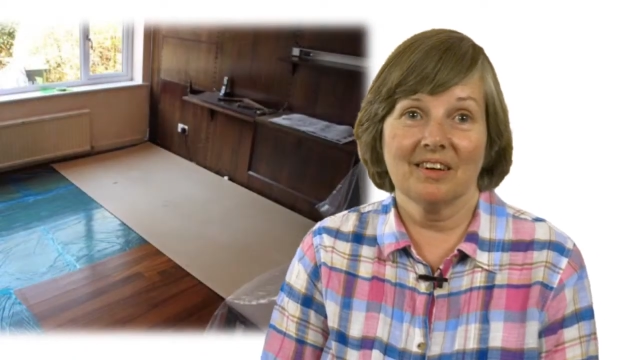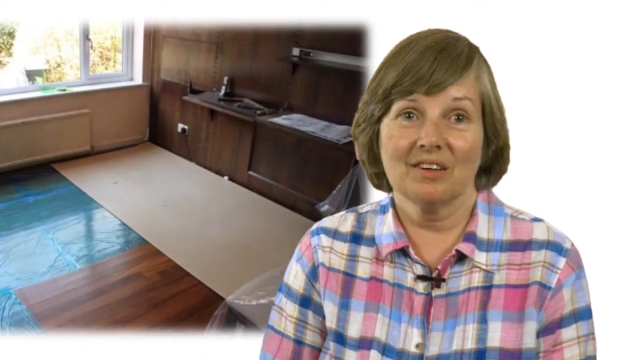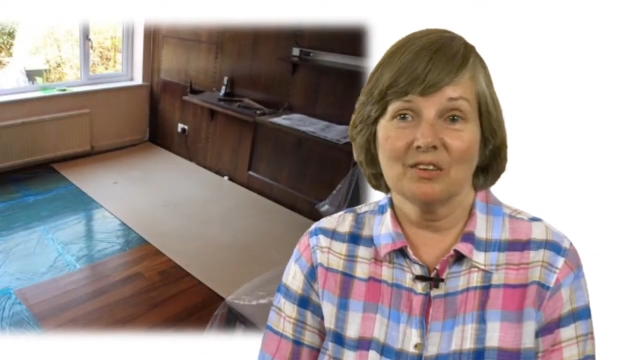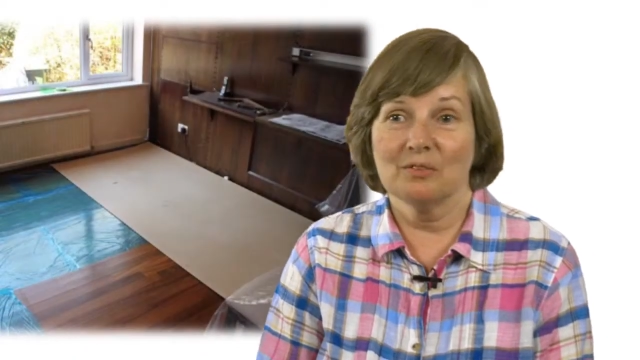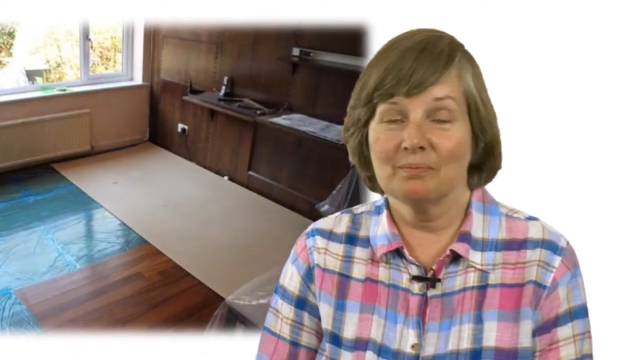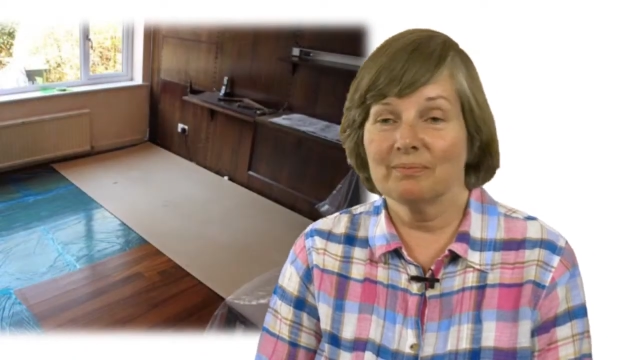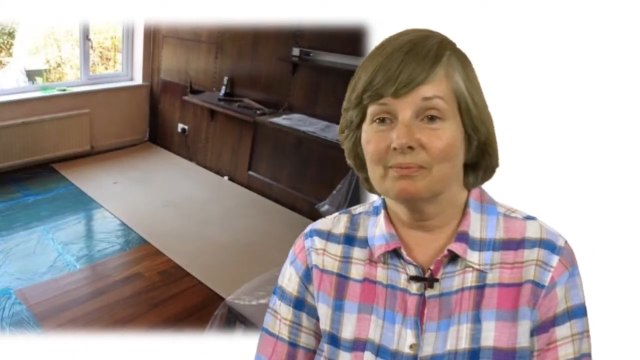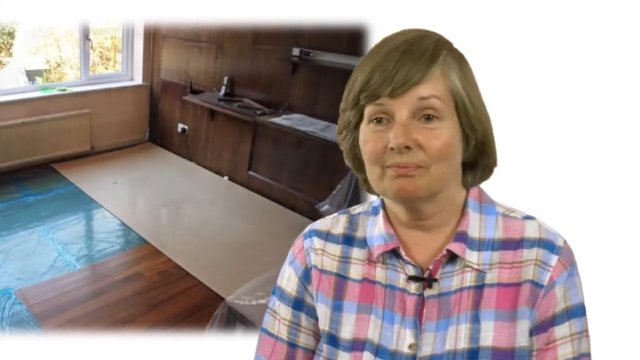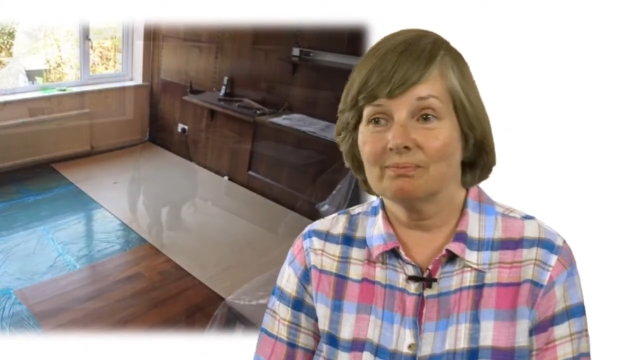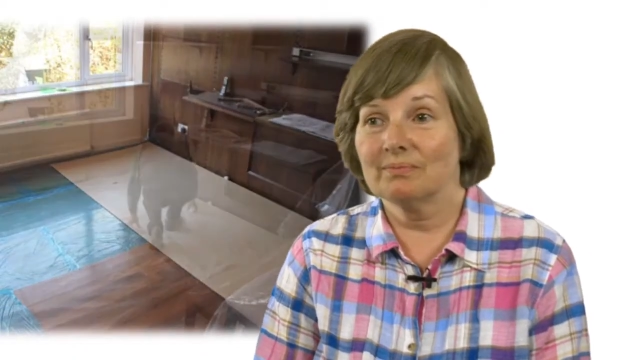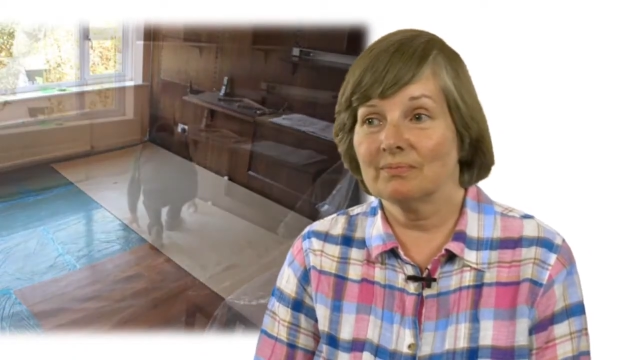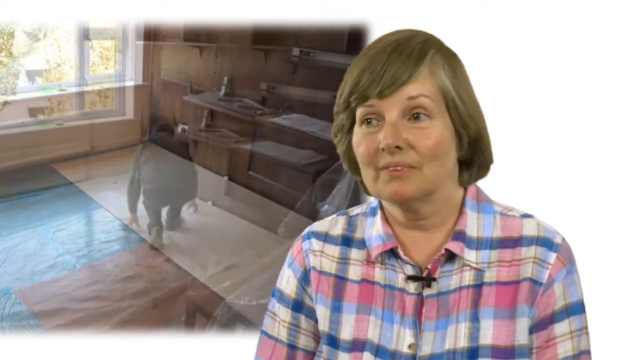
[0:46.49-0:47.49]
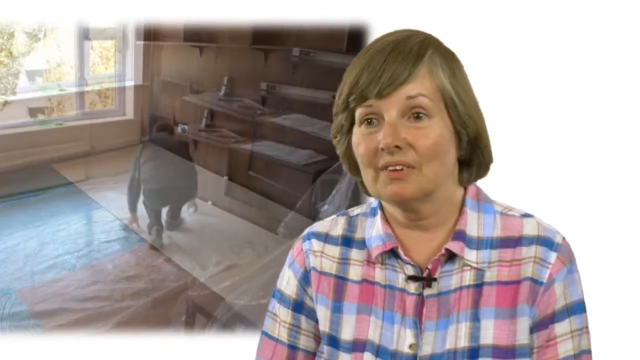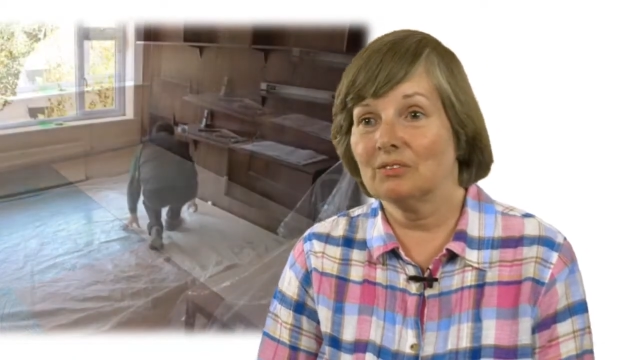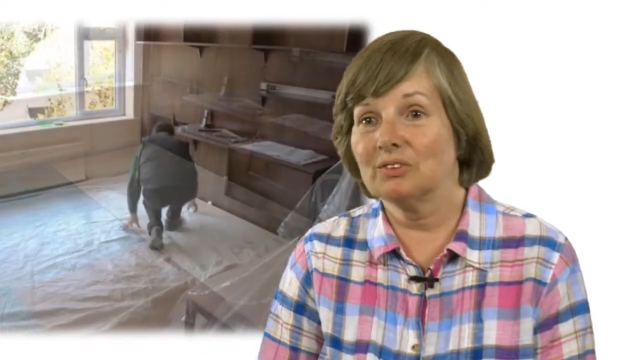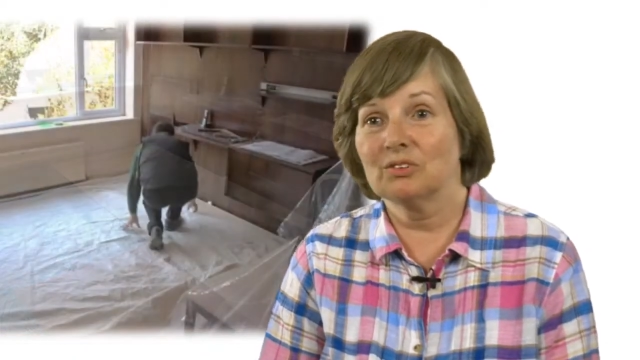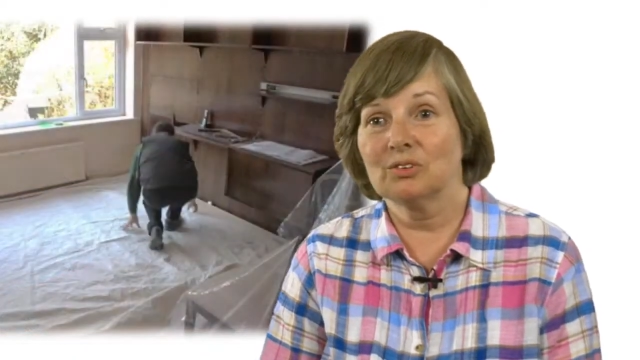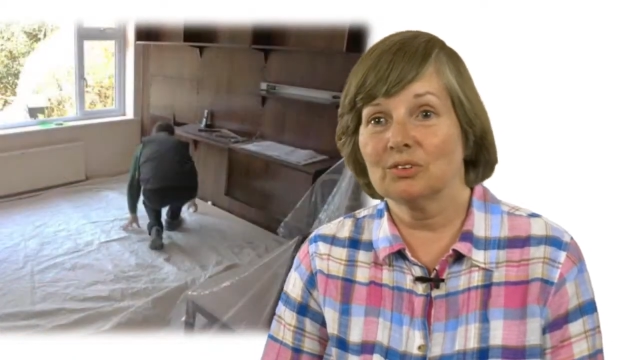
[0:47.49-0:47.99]

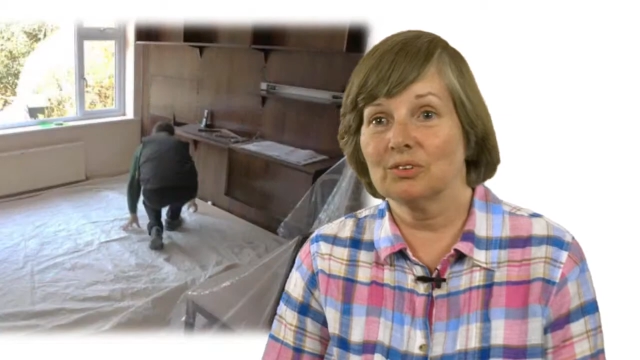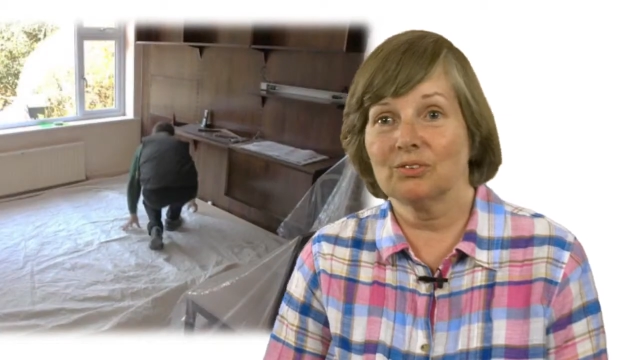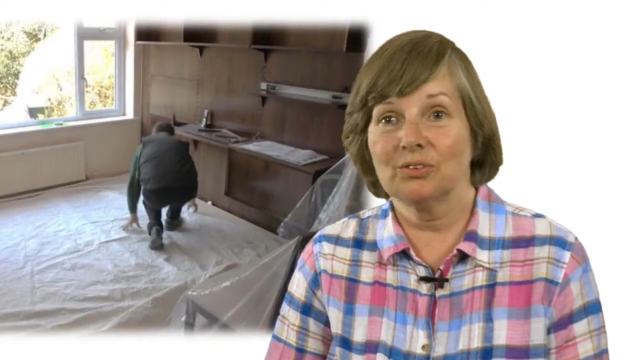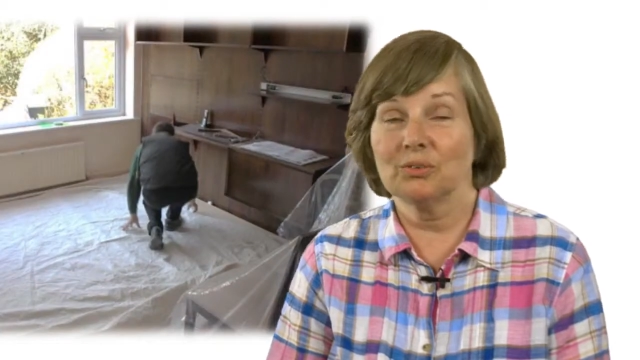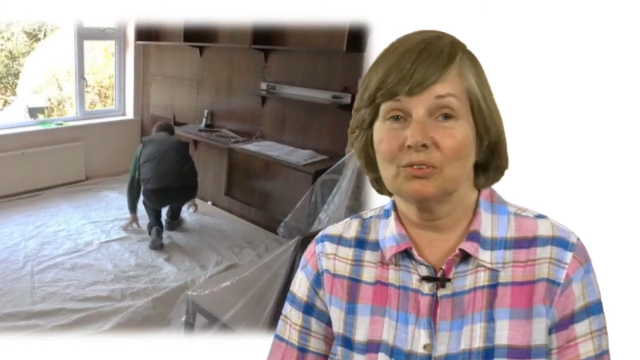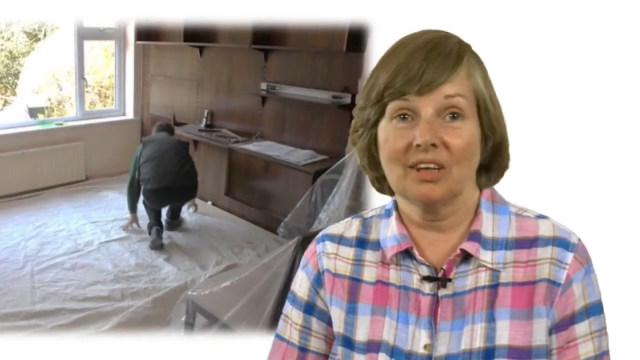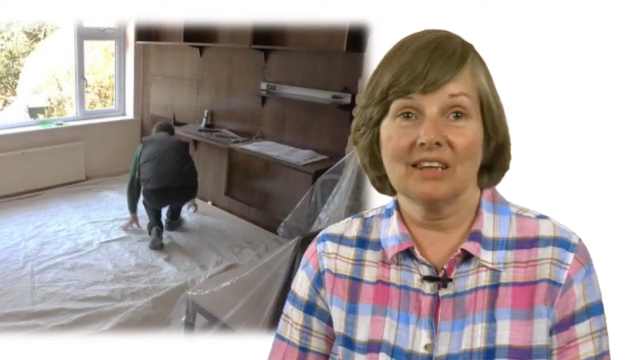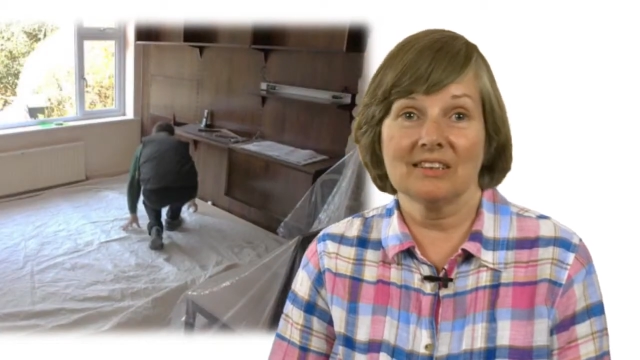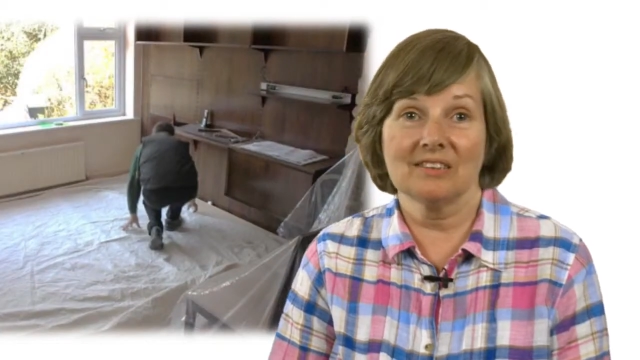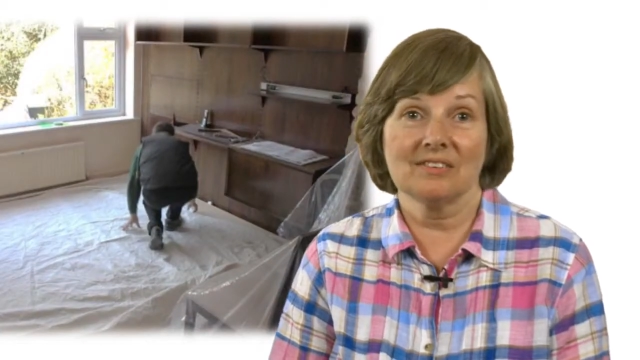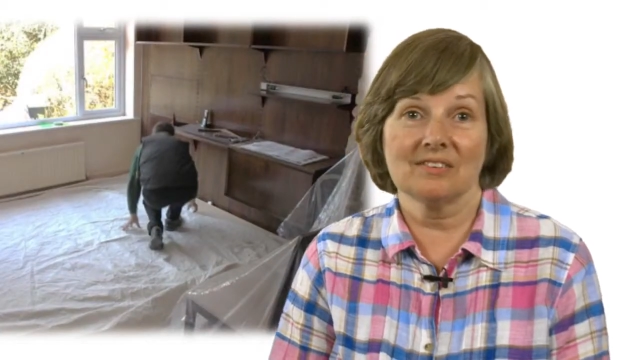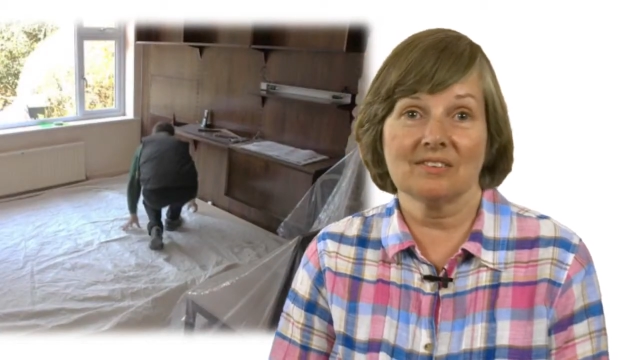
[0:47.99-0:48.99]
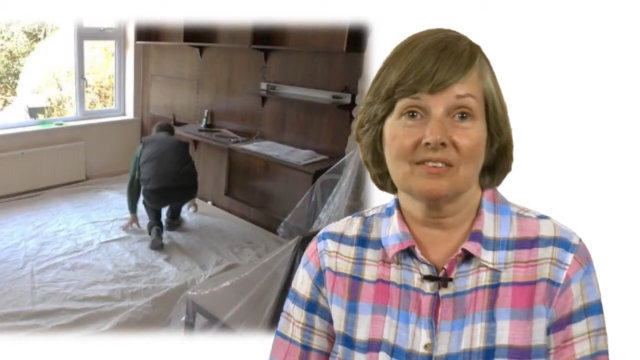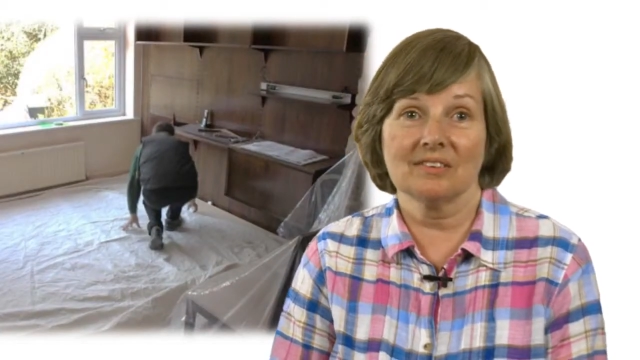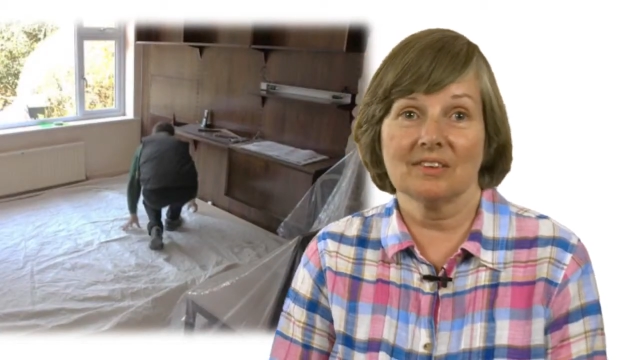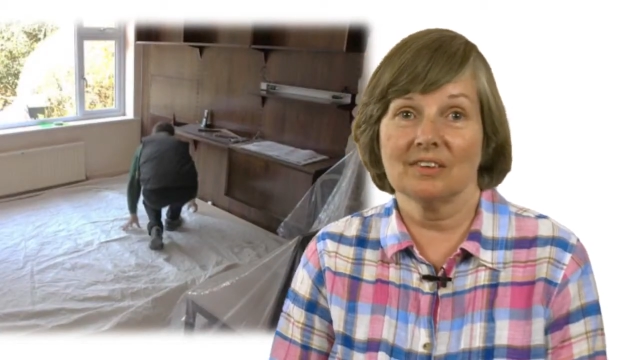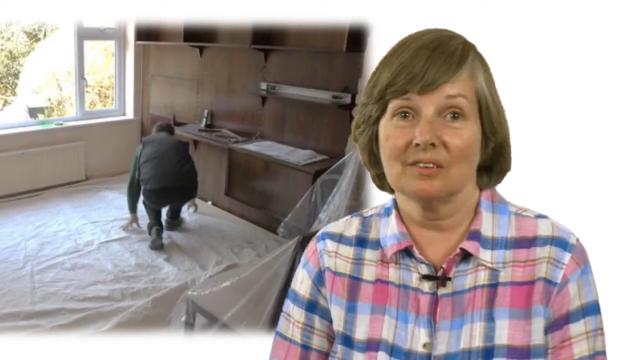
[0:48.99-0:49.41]
only took a few days.